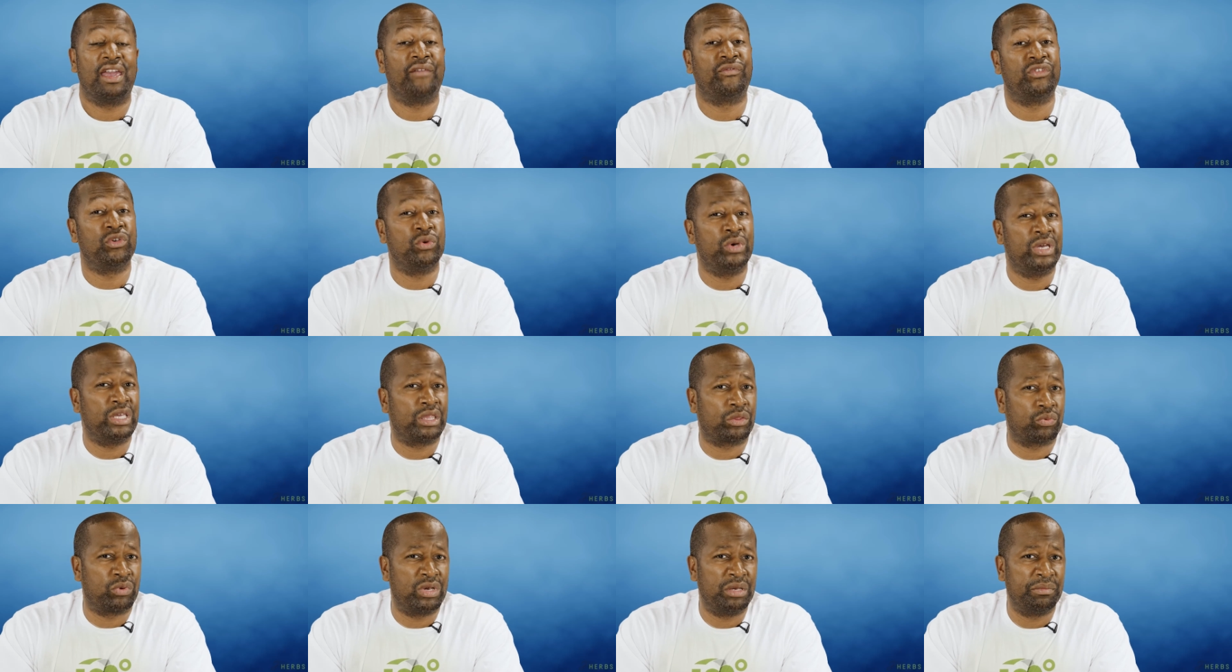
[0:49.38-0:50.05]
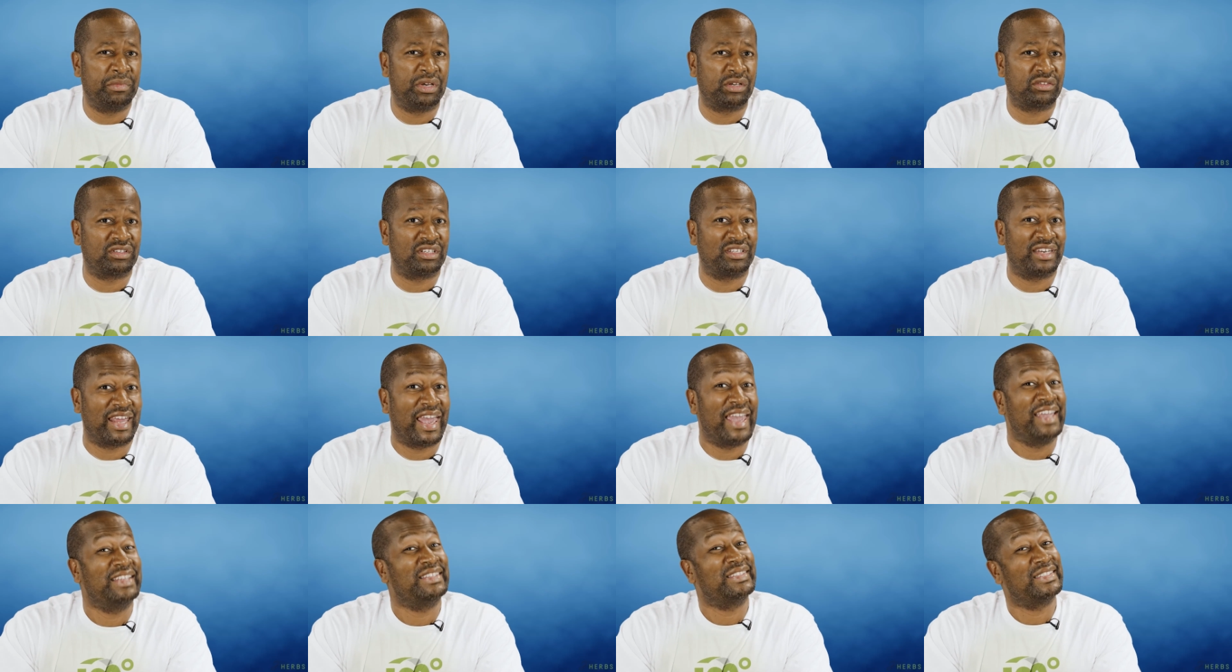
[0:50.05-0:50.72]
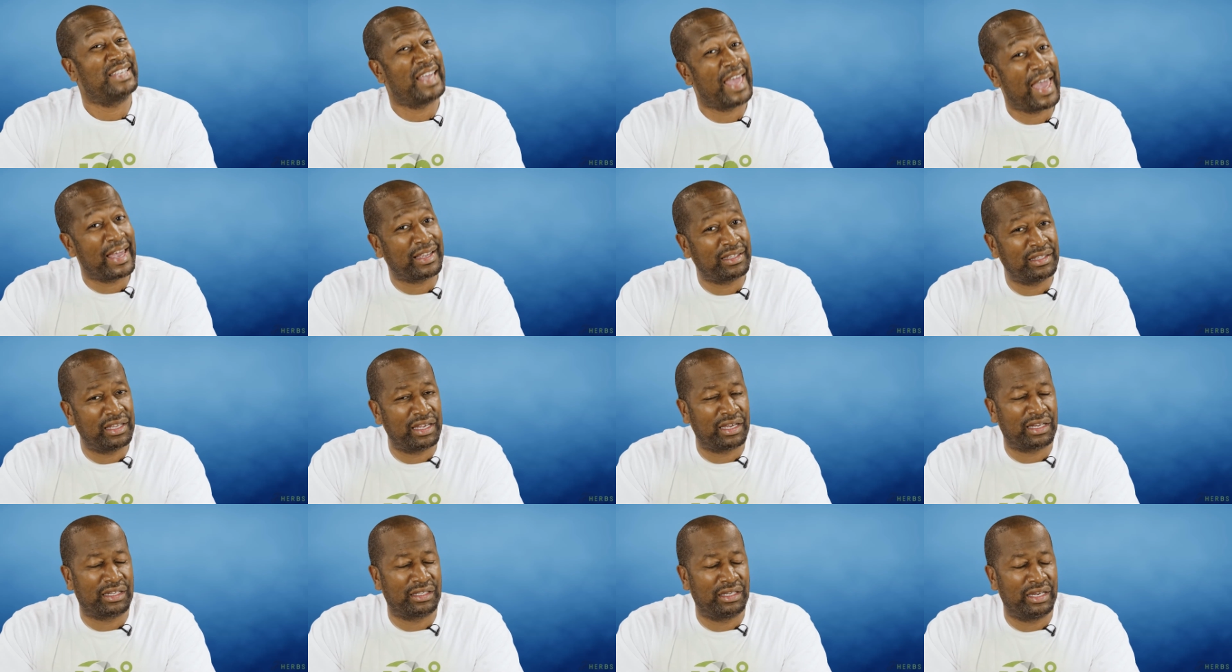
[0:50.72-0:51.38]
If you eat 3 meals a day,
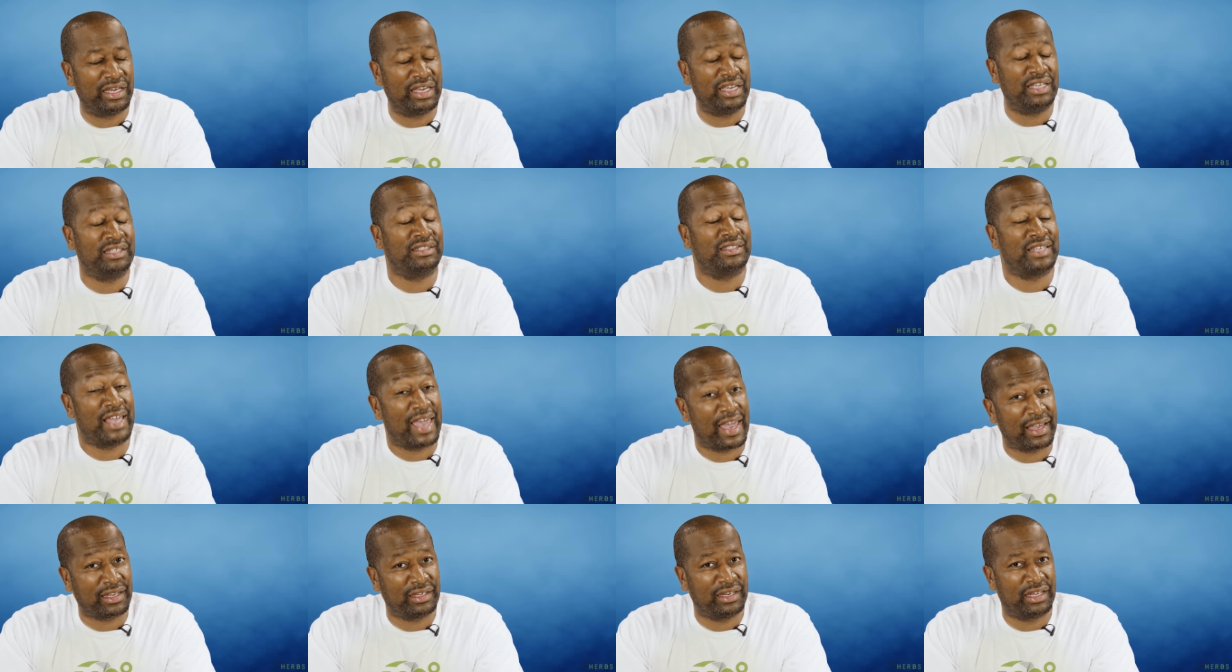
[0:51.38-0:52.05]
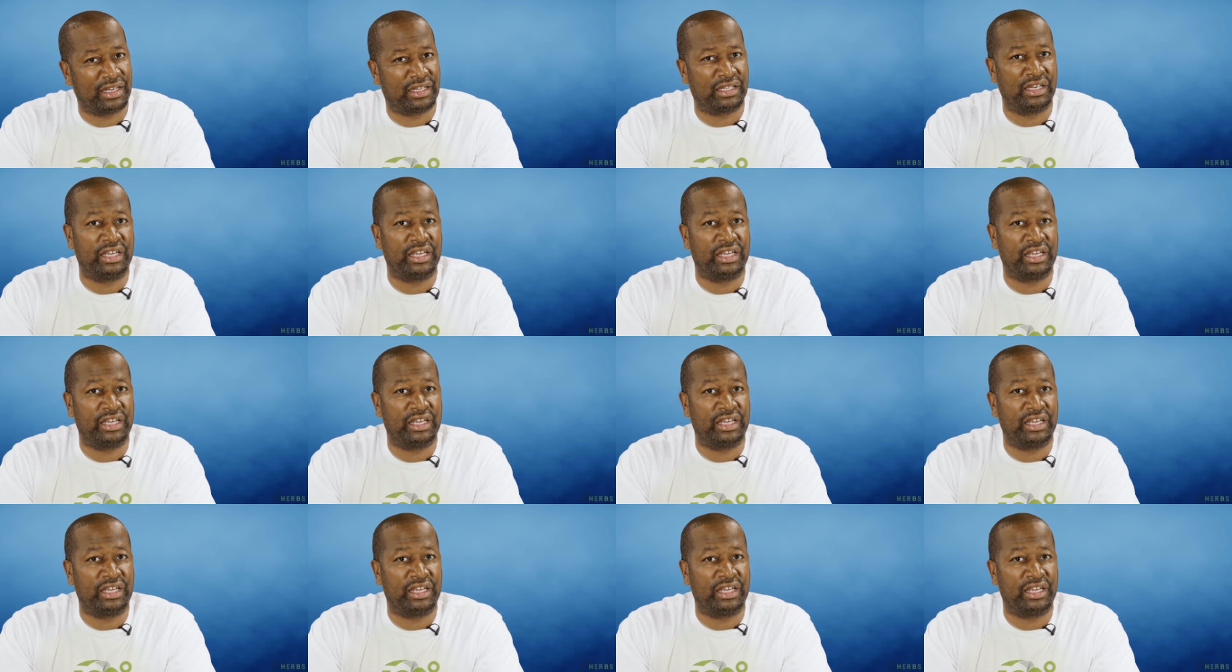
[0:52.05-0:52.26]
technically,